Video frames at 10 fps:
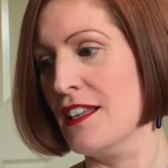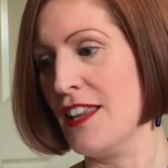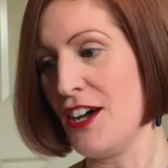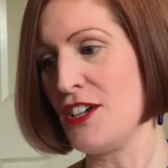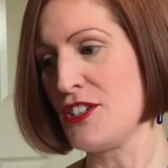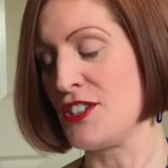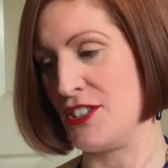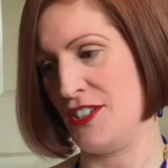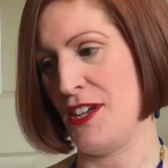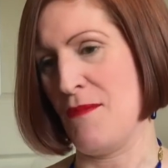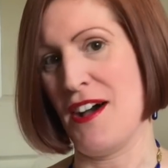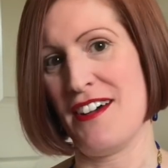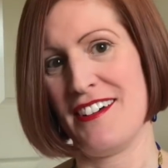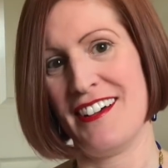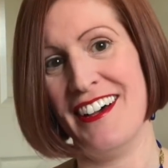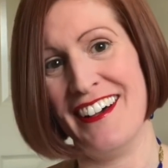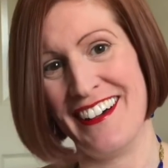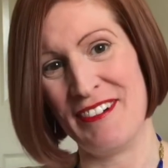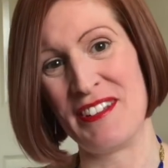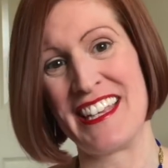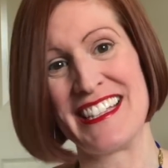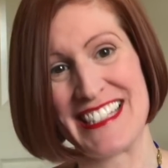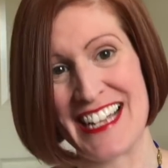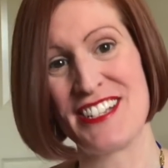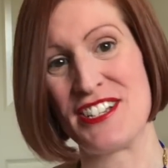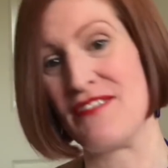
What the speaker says: last summer with the intention